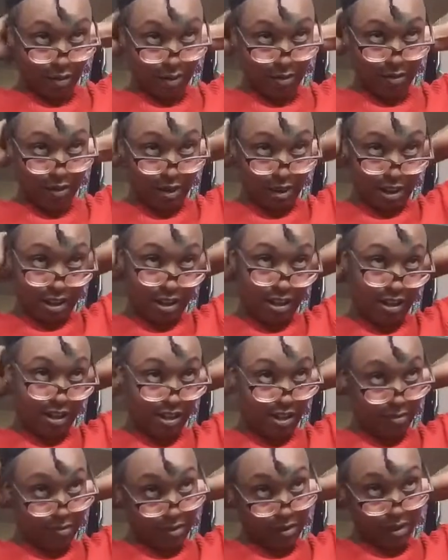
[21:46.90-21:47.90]
my
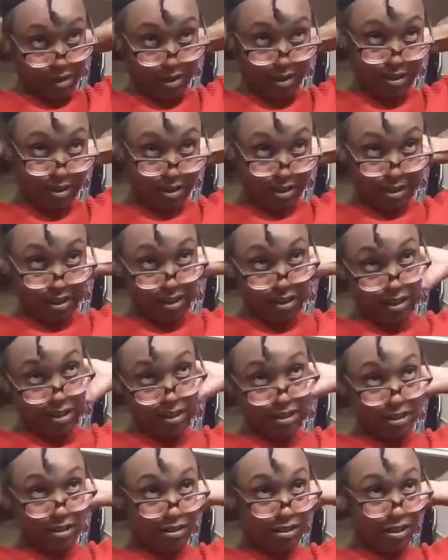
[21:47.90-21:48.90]
braids up under there, because
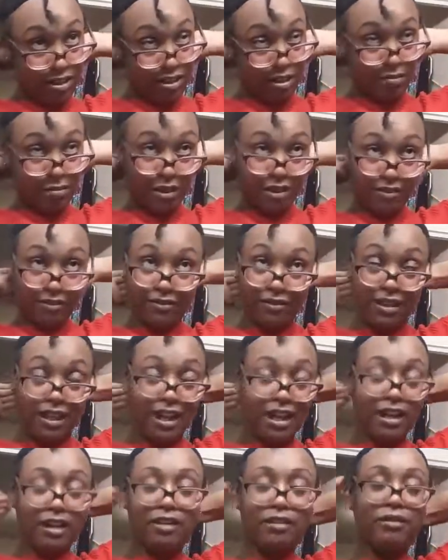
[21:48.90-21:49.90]
those are gonna be
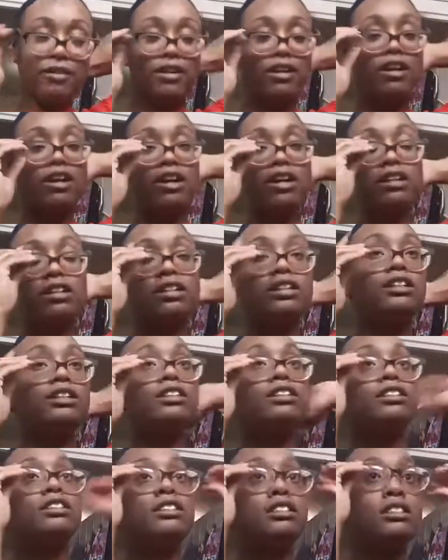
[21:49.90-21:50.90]
flat
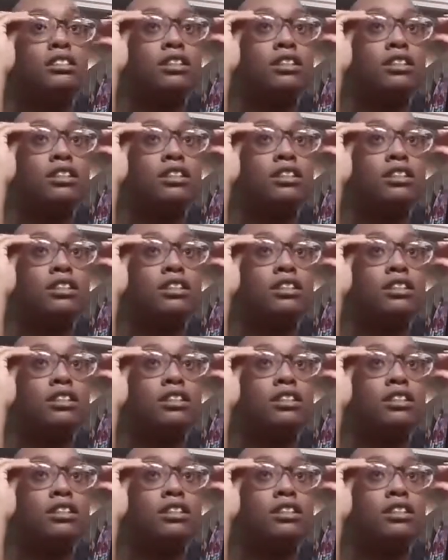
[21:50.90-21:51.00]
regardless.